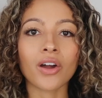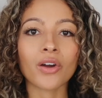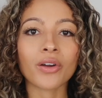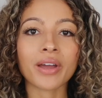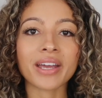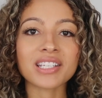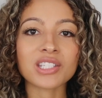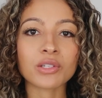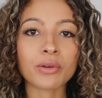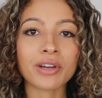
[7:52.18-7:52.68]

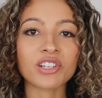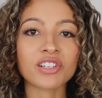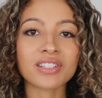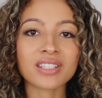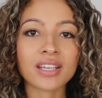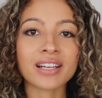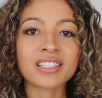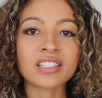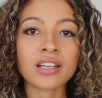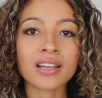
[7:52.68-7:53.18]
Okay, so I
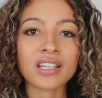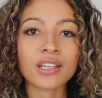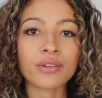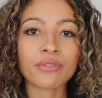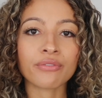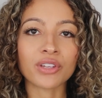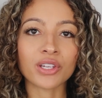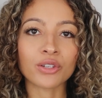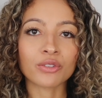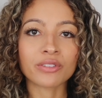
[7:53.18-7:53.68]
just got done
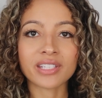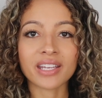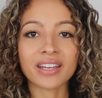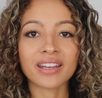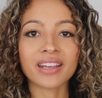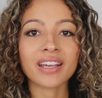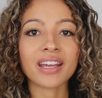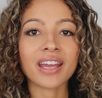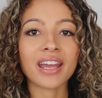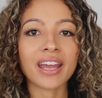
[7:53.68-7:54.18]

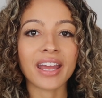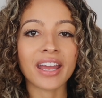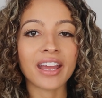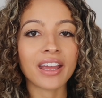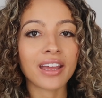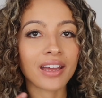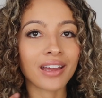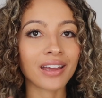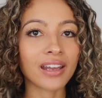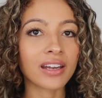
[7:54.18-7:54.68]
diffusing
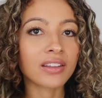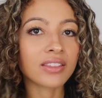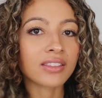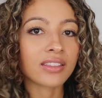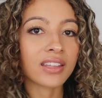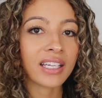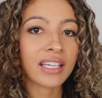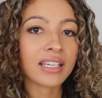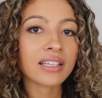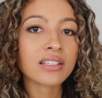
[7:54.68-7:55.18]
and
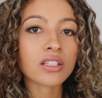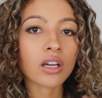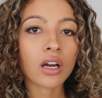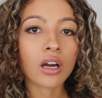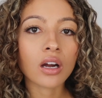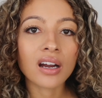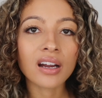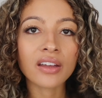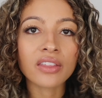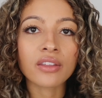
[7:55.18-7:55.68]
these
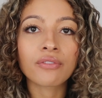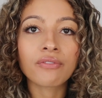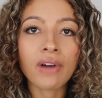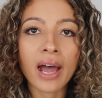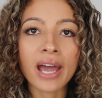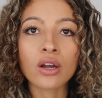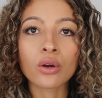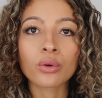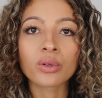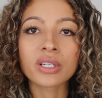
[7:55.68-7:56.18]
are the
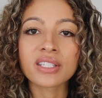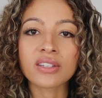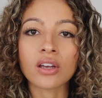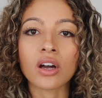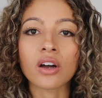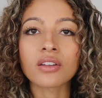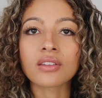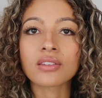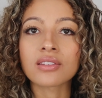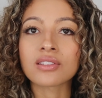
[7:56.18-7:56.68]
final
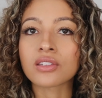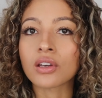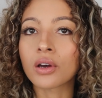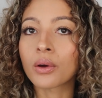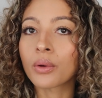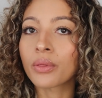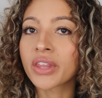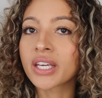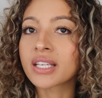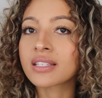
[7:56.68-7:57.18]
results.
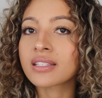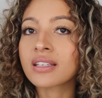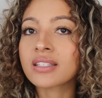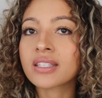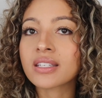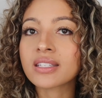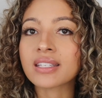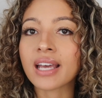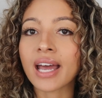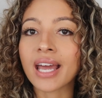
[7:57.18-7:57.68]
So this is
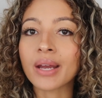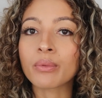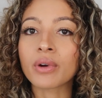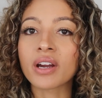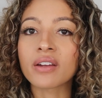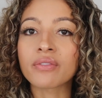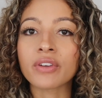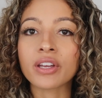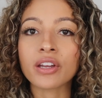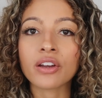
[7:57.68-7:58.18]
the side where
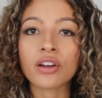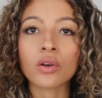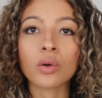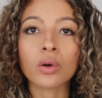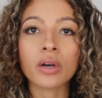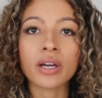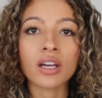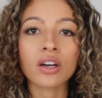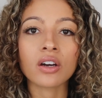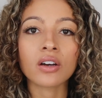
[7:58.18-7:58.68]
I finger
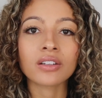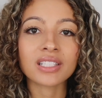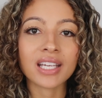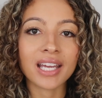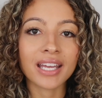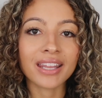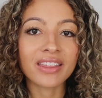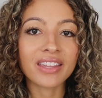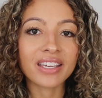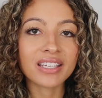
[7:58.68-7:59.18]
coiled
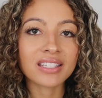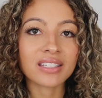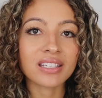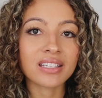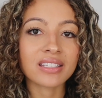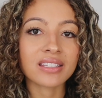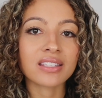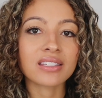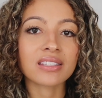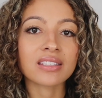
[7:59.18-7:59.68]
and this
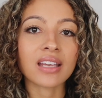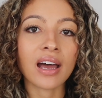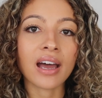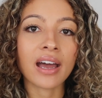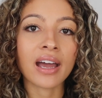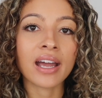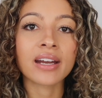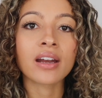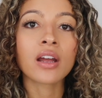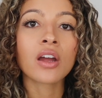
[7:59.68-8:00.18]
is the
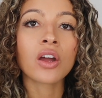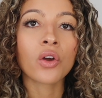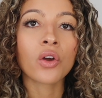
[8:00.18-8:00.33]
side